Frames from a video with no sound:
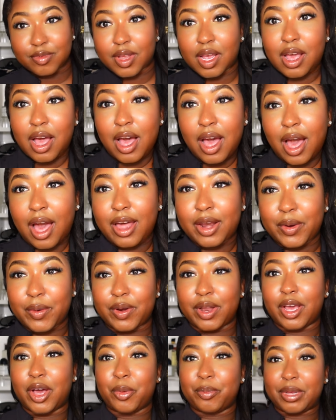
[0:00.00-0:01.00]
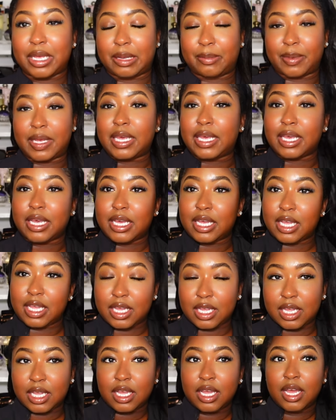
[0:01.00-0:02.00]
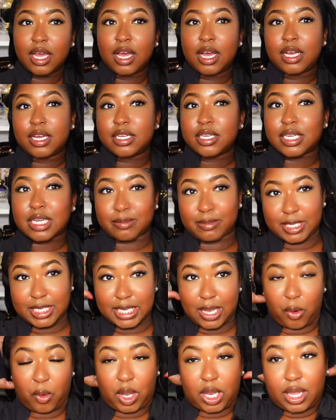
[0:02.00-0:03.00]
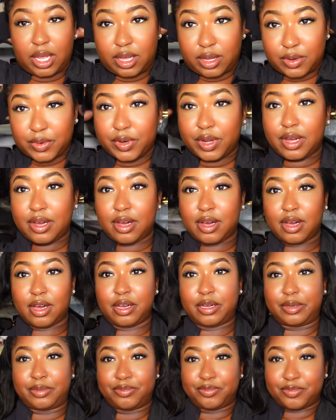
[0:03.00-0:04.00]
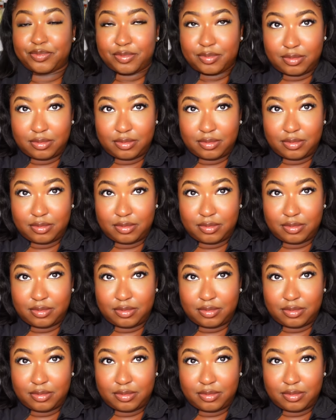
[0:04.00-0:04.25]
I don't know, maybe. Check my SoundCloud.